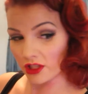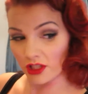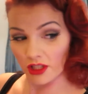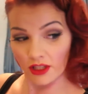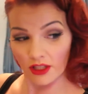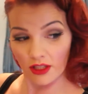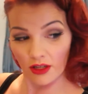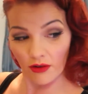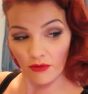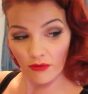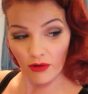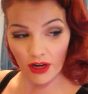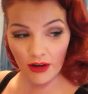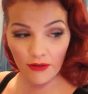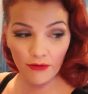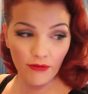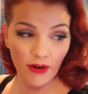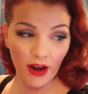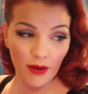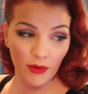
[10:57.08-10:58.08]
is just gonna really
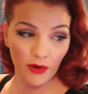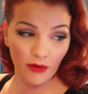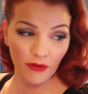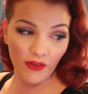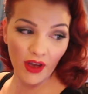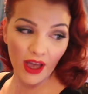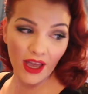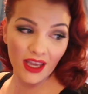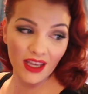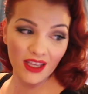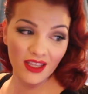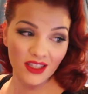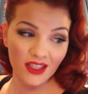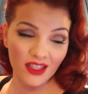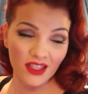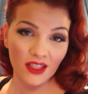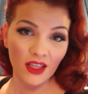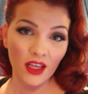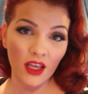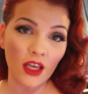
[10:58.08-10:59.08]
frame your
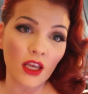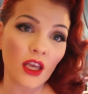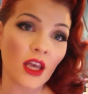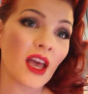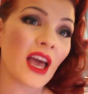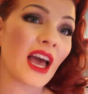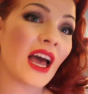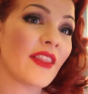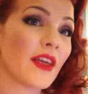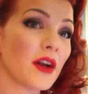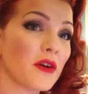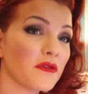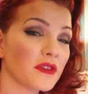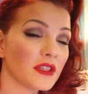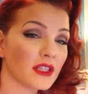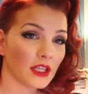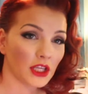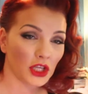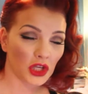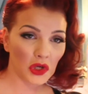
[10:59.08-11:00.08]
face. And then
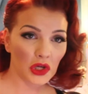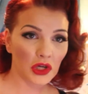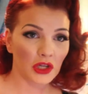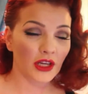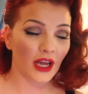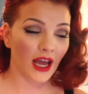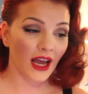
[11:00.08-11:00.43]
obviously you can